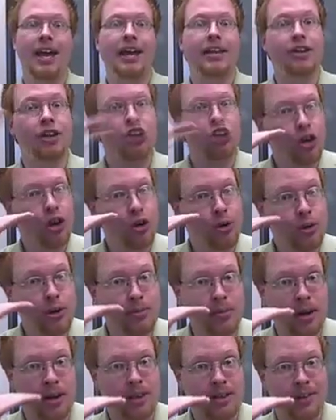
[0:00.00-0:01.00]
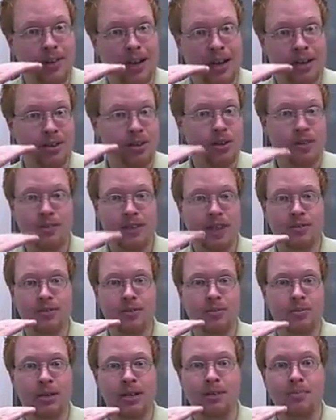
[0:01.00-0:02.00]
and the current market value, even
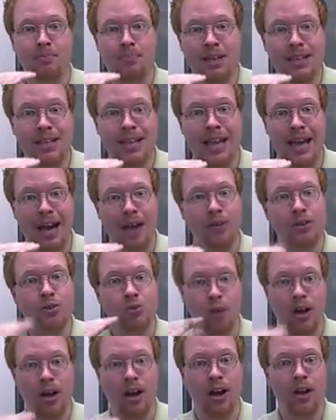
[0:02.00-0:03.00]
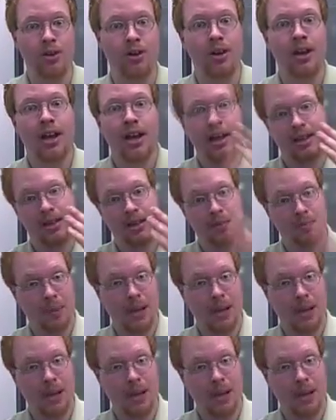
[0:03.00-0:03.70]
after being beat down, is 100, the